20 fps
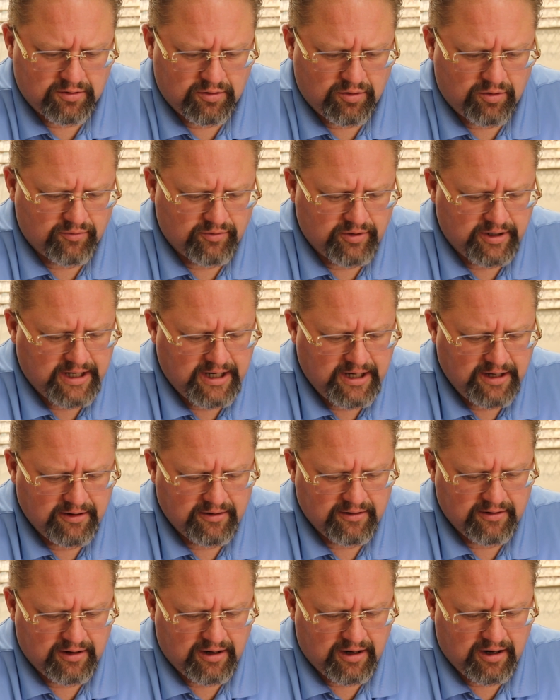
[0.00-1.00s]
over
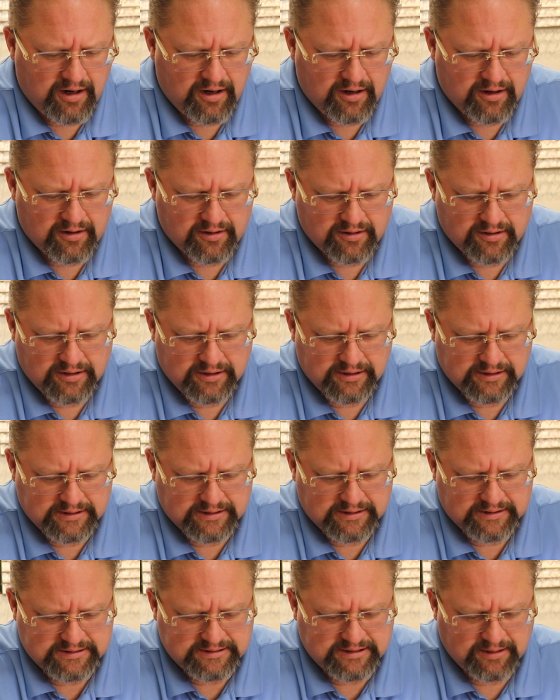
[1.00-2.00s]
here are
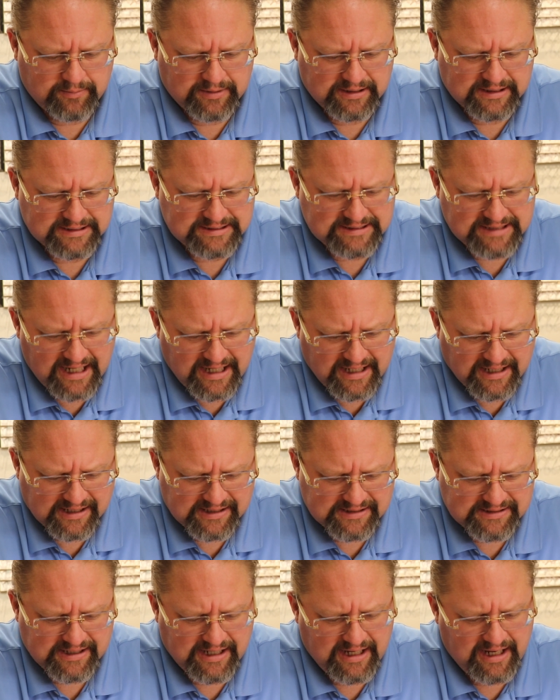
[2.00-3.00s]
some of the
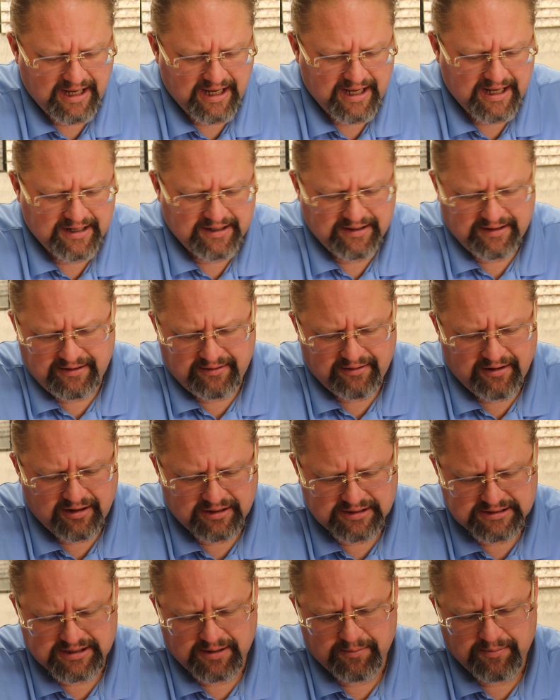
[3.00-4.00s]
settings, and there
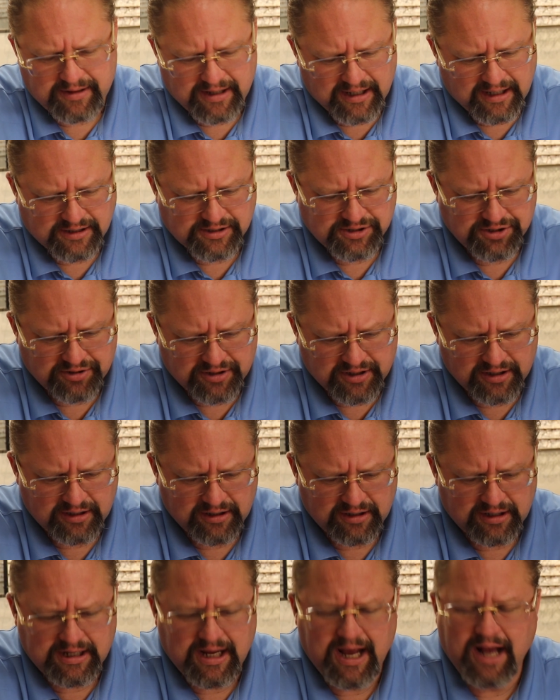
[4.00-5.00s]
are some things you
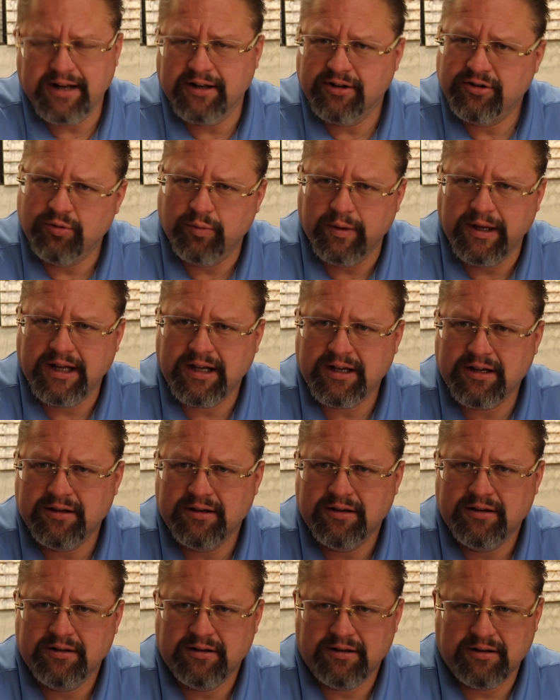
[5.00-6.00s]
can kind of tweak
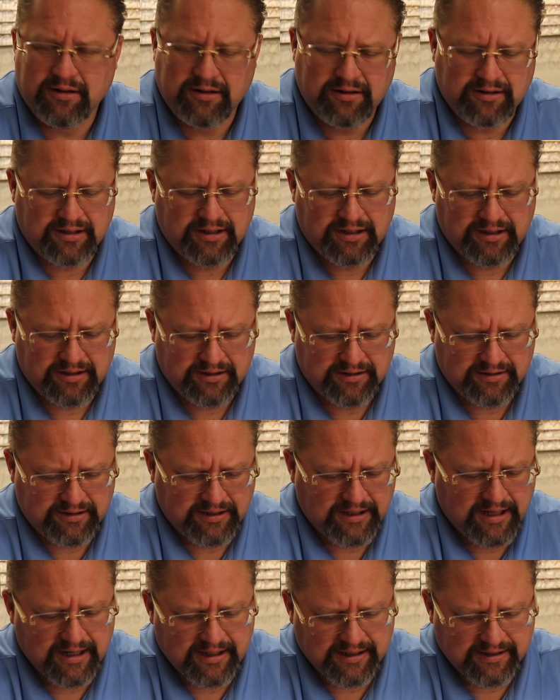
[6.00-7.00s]

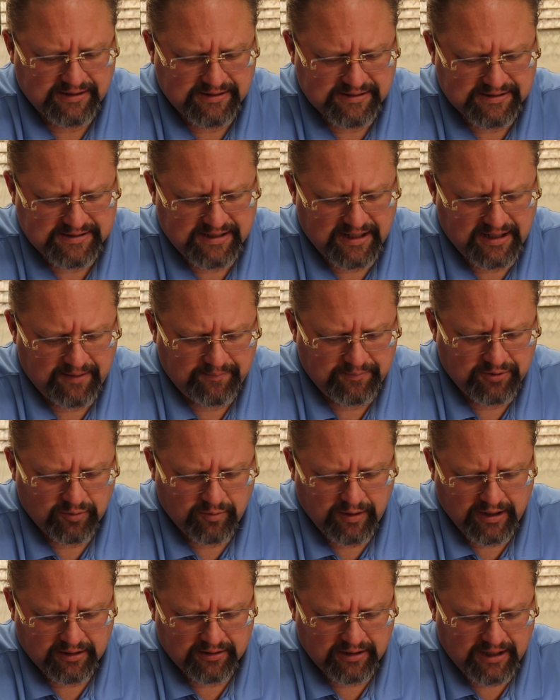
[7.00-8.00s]
to get it set up the
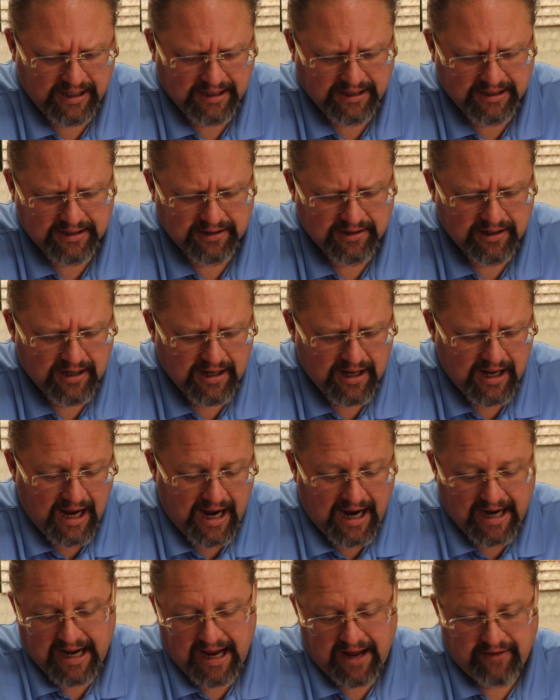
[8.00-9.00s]
way you like it.
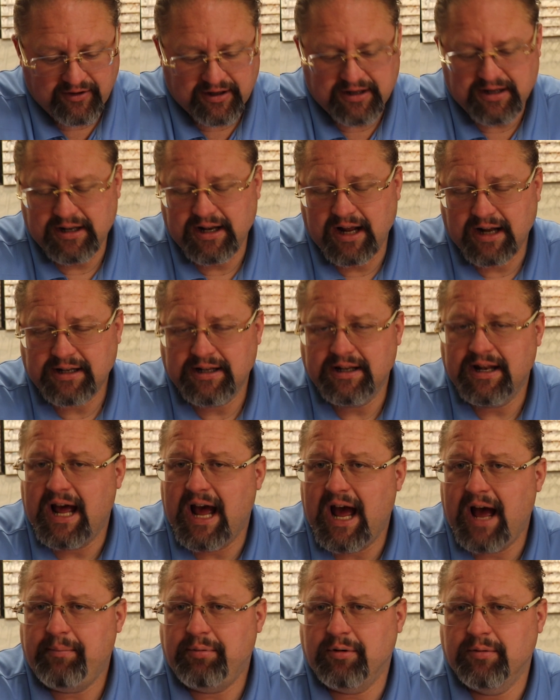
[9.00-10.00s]
I have it connected
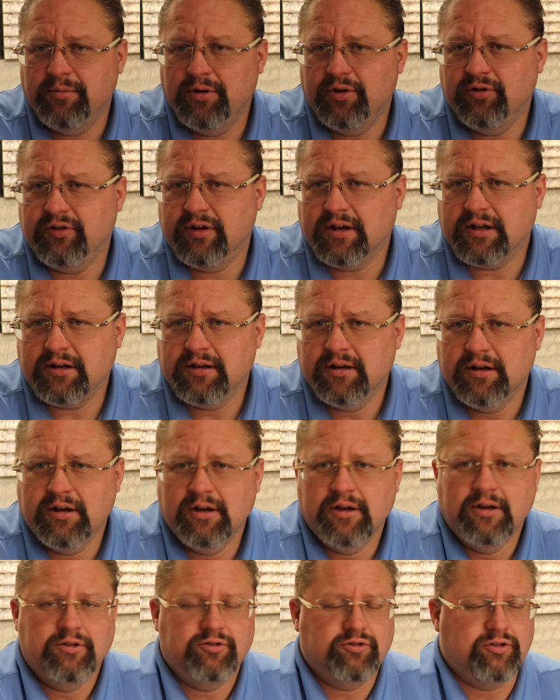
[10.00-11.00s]
to Apple Music,
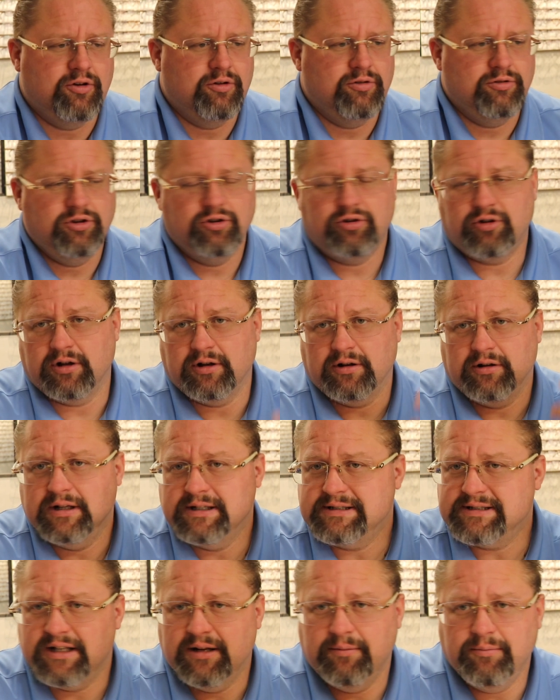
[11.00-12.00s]
so you can
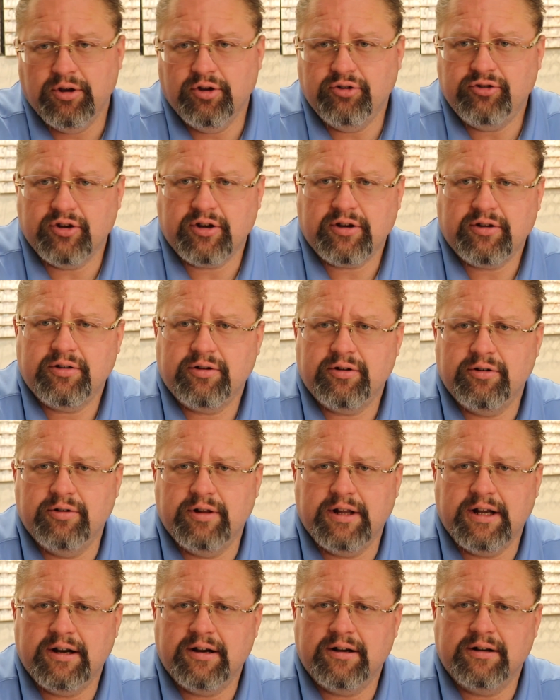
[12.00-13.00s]
listen to music through
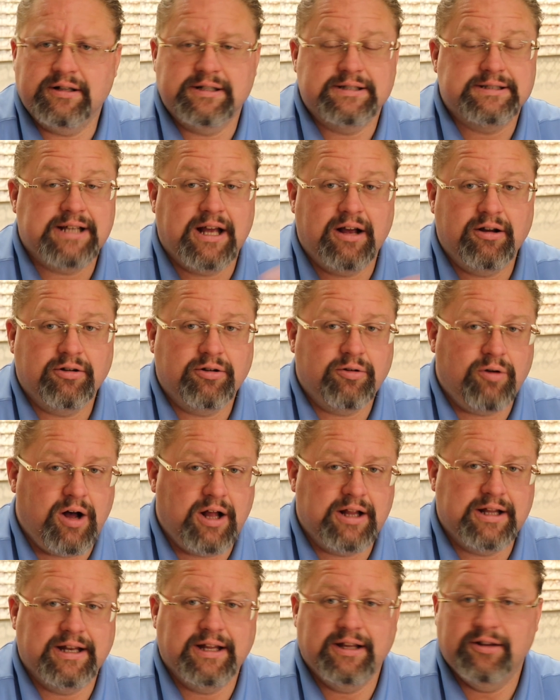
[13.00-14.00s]
there. The sound
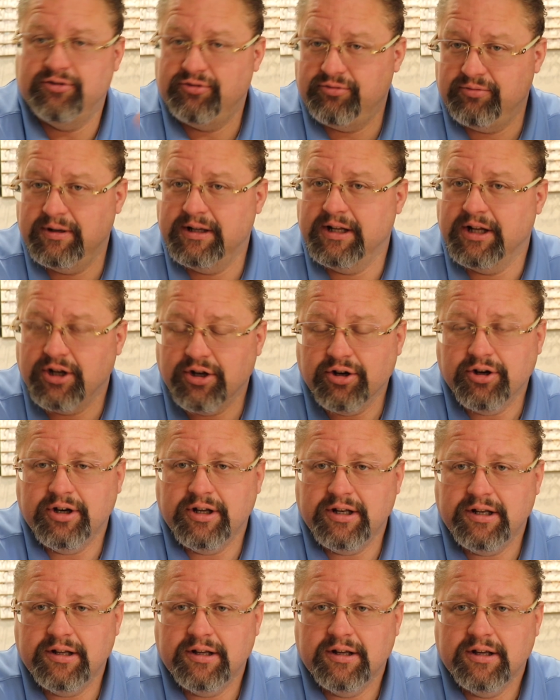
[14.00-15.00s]
quality is really
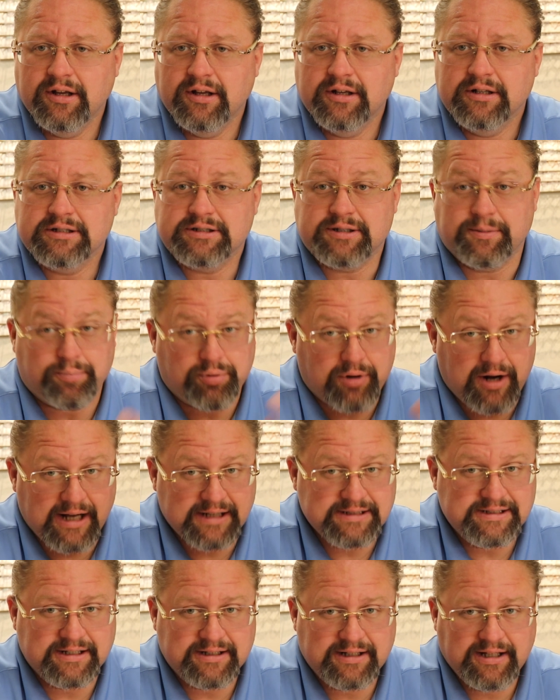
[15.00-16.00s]
good,
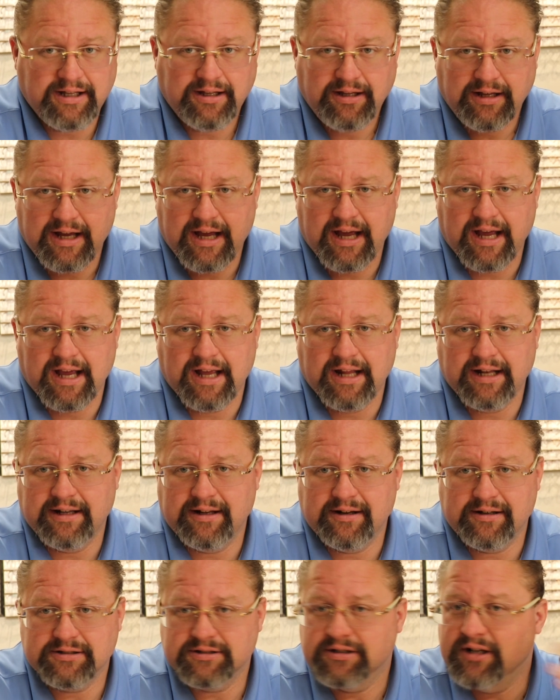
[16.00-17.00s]
surprisingly, and
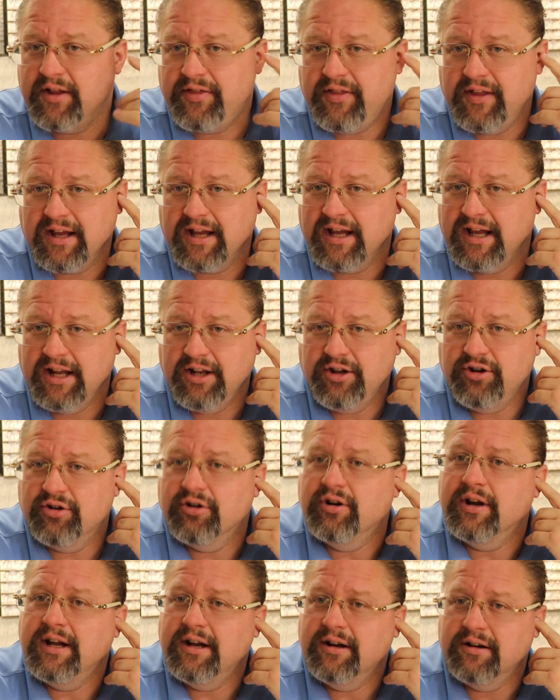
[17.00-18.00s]
there's nothing in
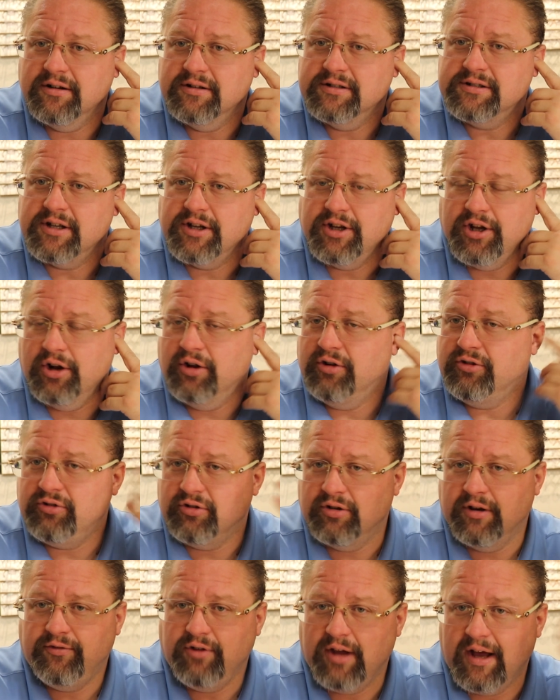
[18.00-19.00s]
your ears, you know,
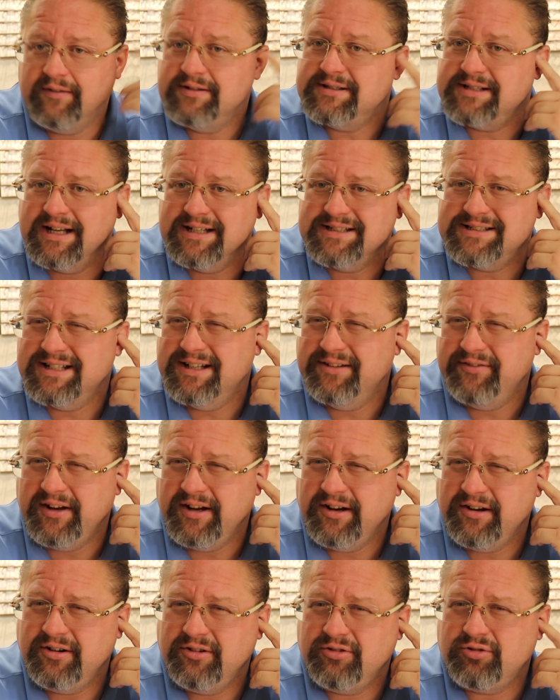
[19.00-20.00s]
so if you have sensitive
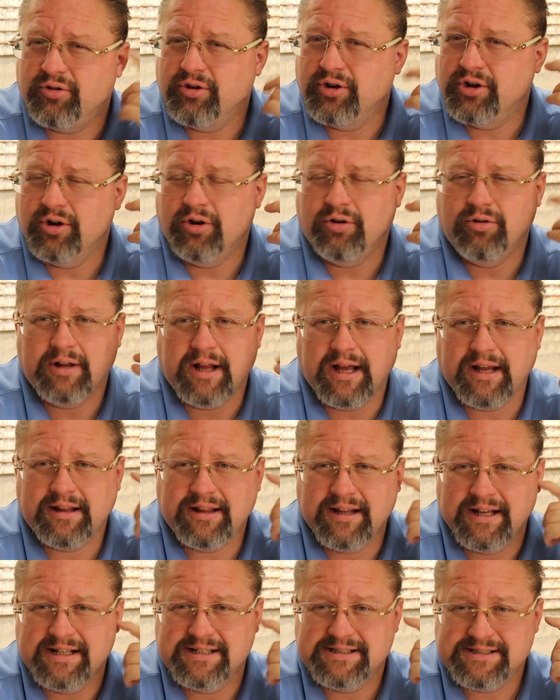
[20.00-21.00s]
ears or you don't like
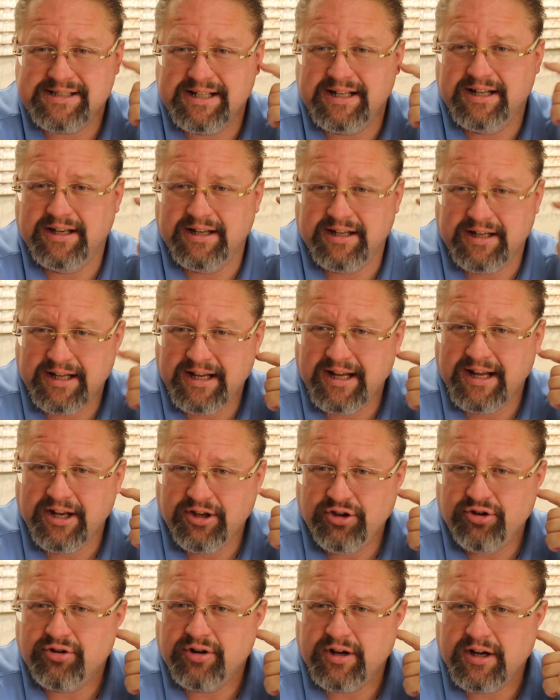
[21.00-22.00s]
things sitting
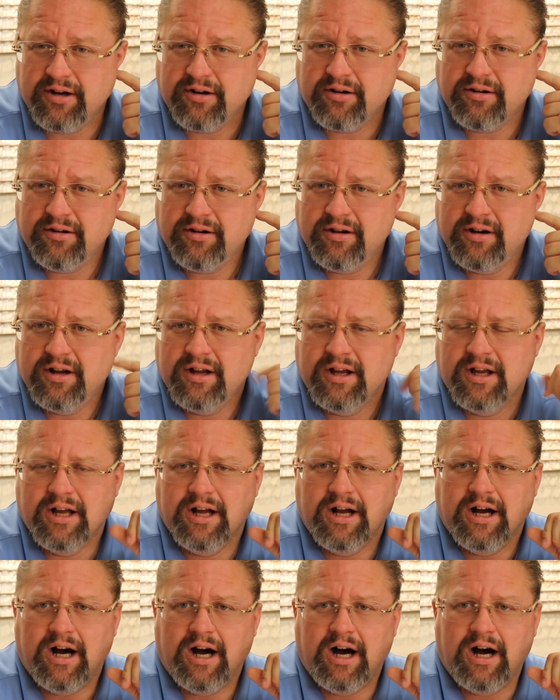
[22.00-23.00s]
in your ear,
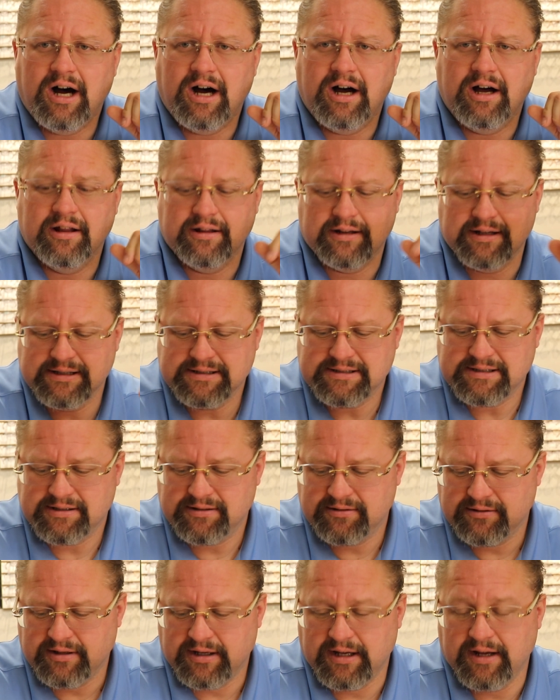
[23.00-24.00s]
this
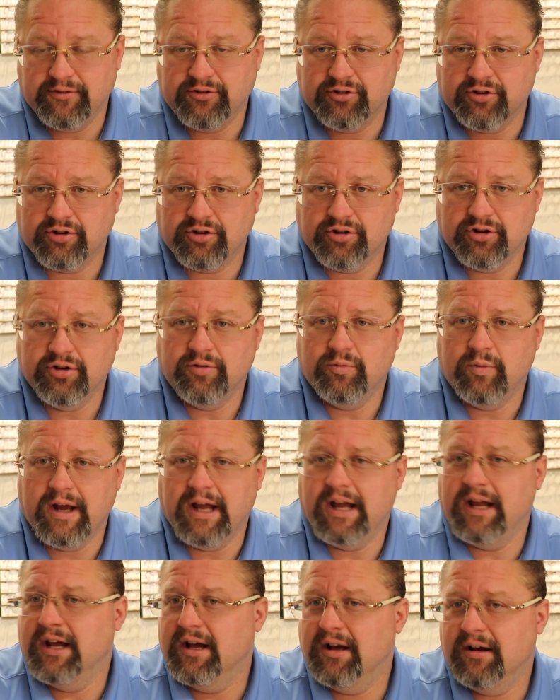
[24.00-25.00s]
gives a good
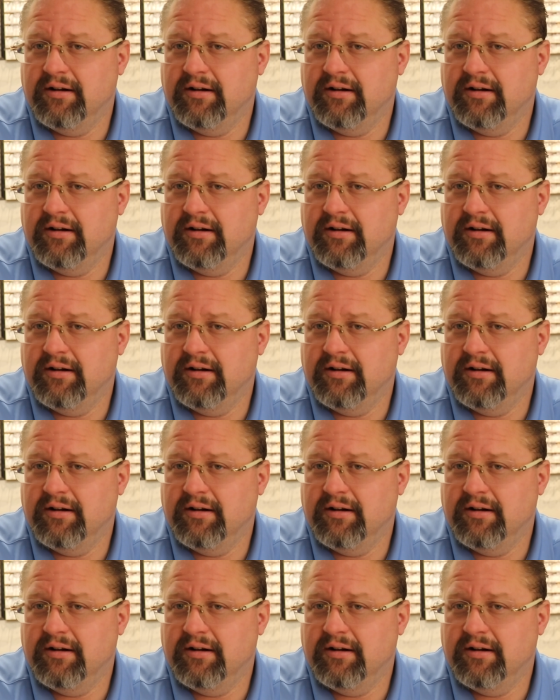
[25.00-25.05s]
way